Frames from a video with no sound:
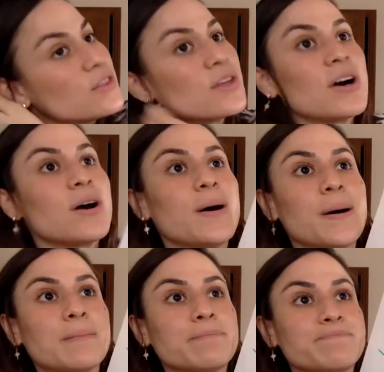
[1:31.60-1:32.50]
the,
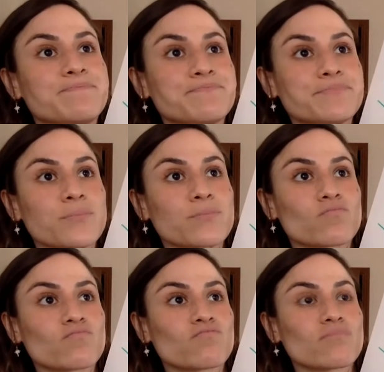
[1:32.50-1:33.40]
um,
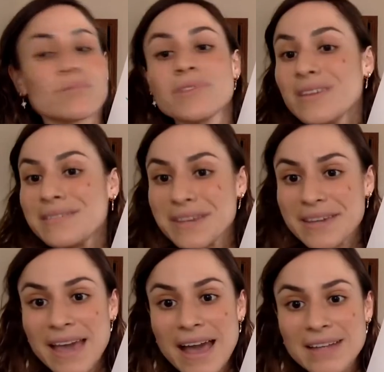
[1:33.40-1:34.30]
the
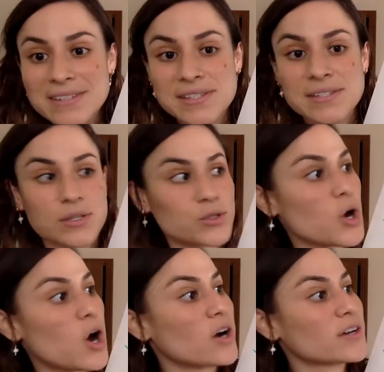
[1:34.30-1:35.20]
cat, the
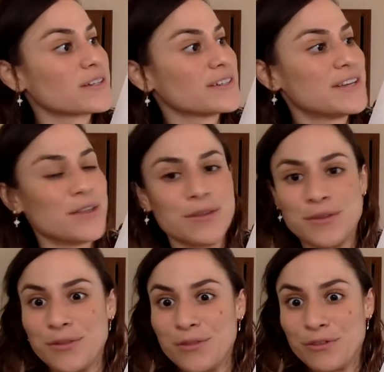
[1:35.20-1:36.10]
dog,
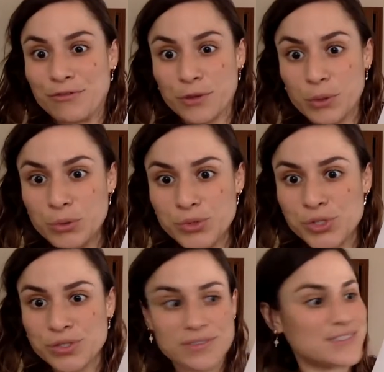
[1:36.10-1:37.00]
the fruit,
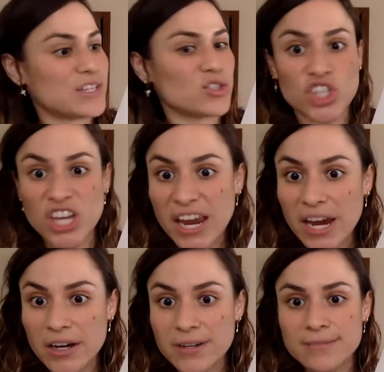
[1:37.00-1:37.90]
the
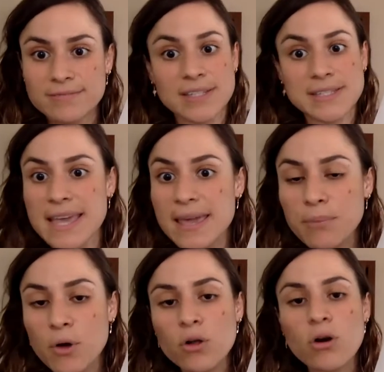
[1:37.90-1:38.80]
chair, the
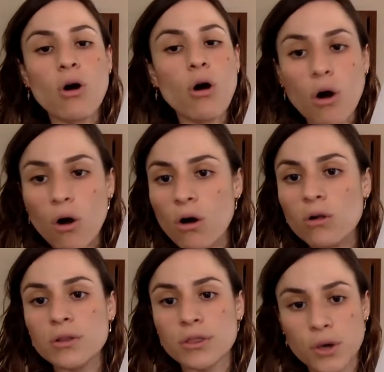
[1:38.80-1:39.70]
table,
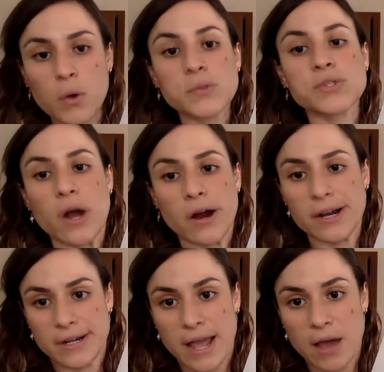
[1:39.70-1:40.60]
all those are
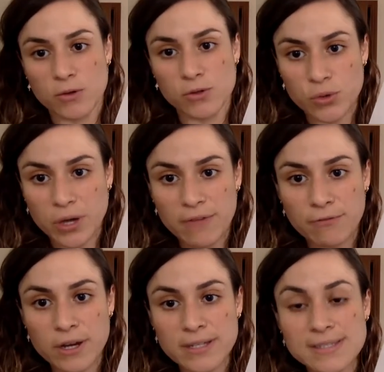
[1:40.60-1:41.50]
nouns. Okay,
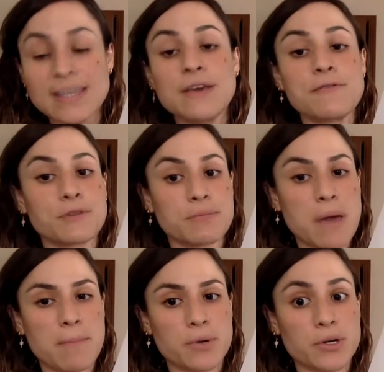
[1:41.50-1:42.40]
friends?
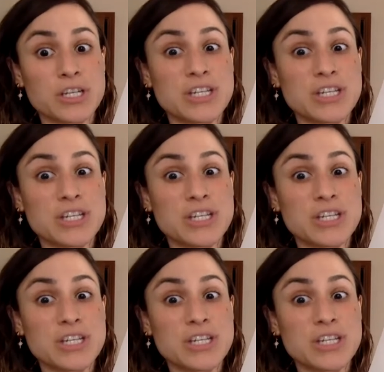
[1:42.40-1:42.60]
Remember,